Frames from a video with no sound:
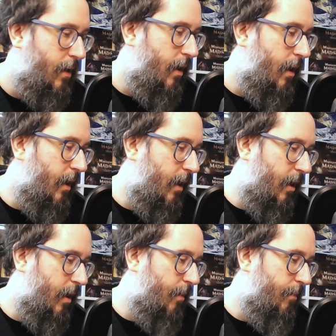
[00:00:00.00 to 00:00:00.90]

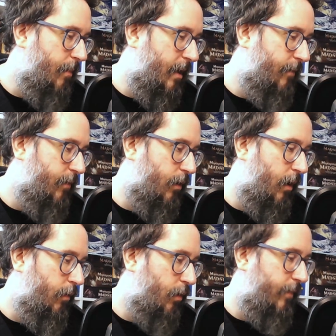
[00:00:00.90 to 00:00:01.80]
And if you've
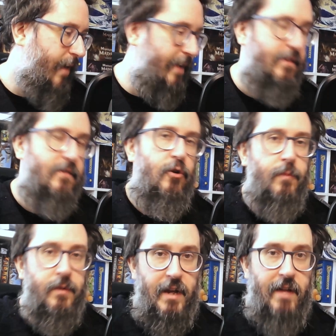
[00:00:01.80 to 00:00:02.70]
got to have access to your
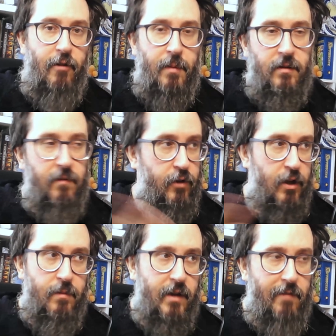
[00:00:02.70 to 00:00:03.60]
material components, if you need
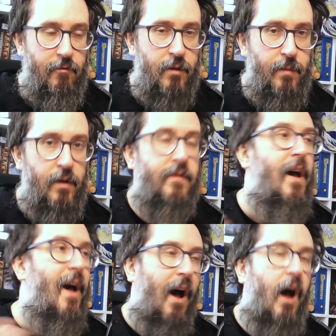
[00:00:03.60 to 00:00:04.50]
material components,
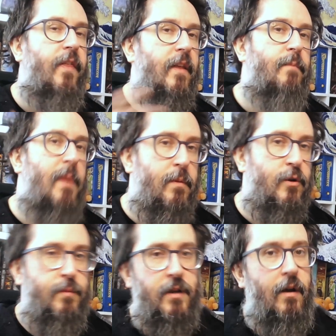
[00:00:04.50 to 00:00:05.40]
I think people should
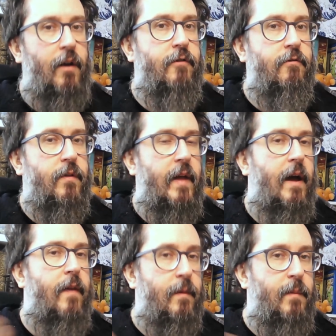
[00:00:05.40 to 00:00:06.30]
be tighter on that. I
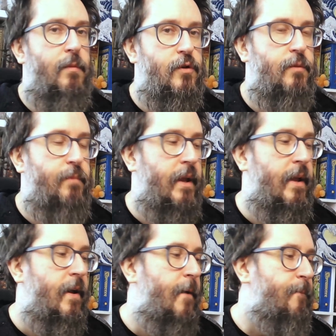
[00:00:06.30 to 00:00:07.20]
think people should be
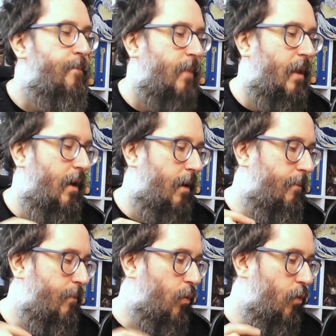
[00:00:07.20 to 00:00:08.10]

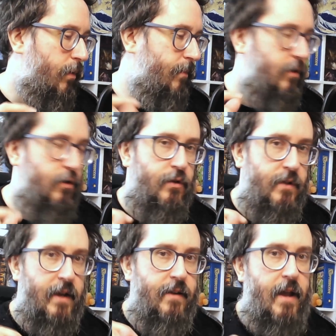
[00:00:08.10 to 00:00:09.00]
should
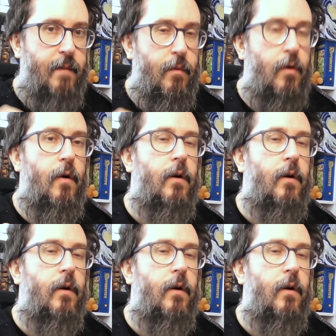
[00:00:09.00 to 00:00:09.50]
dictate more.